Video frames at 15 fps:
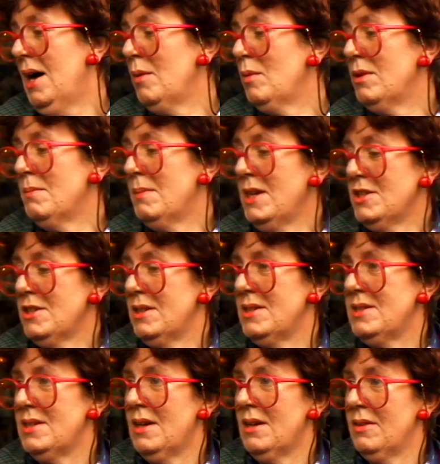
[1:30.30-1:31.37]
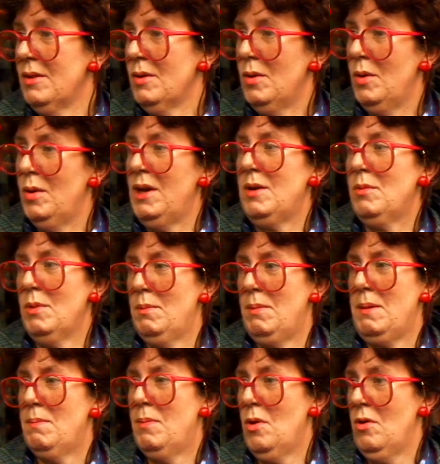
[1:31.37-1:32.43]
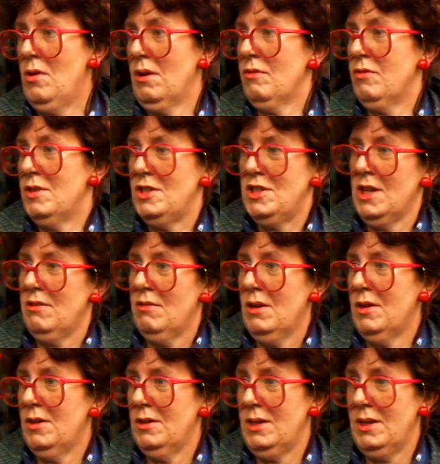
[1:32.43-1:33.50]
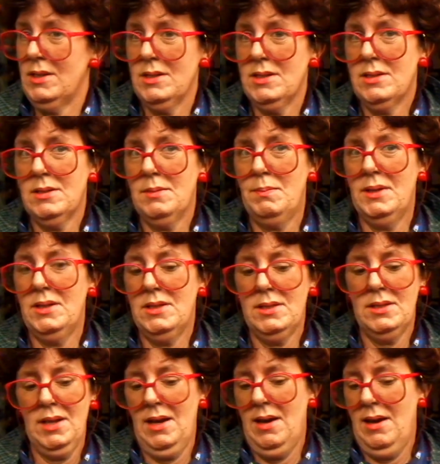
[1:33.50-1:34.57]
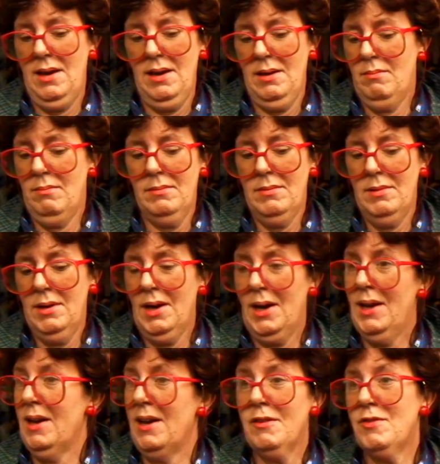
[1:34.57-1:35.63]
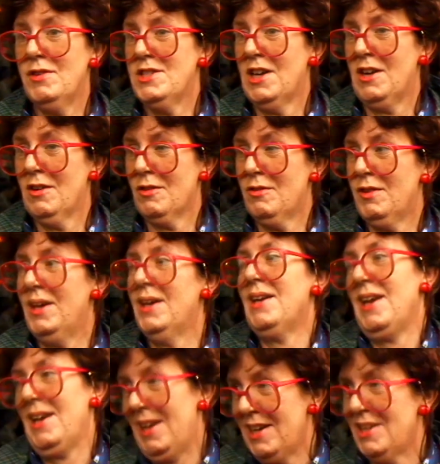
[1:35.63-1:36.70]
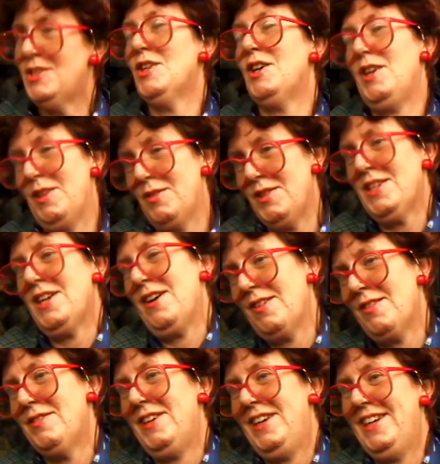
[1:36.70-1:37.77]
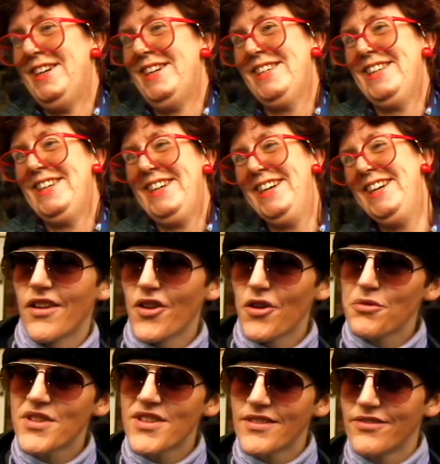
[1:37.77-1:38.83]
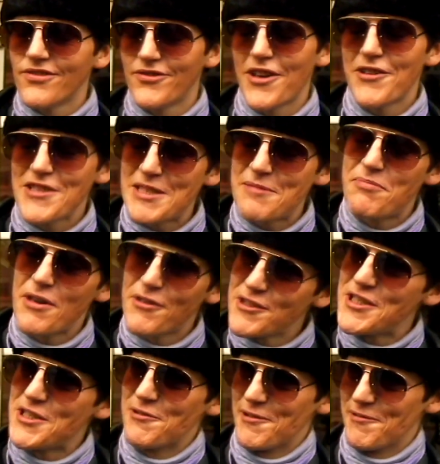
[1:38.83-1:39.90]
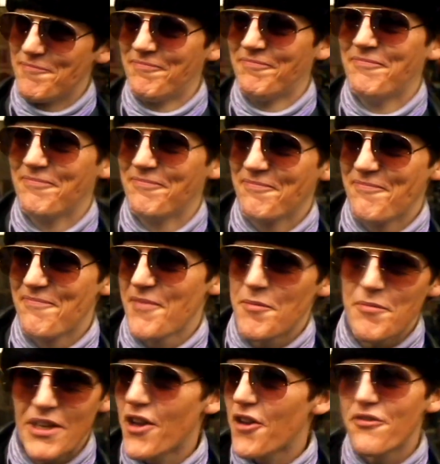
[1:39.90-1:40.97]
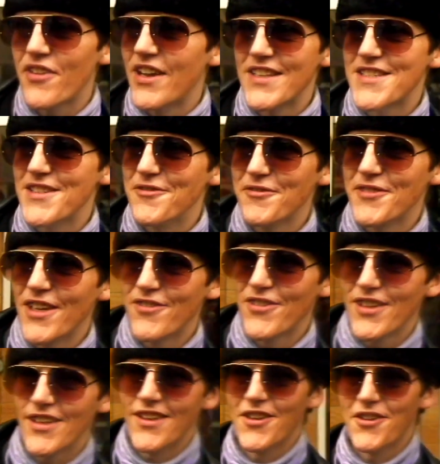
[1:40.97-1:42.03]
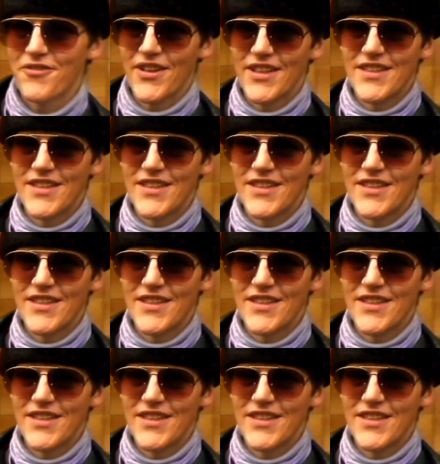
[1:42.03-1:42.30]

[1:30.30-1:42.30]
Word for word: I would imagine that on the whole it would be boring for a general audience, but um, I like photography and I enjoy the photography in I thought it was very spiritual, but not offensive. Definitely not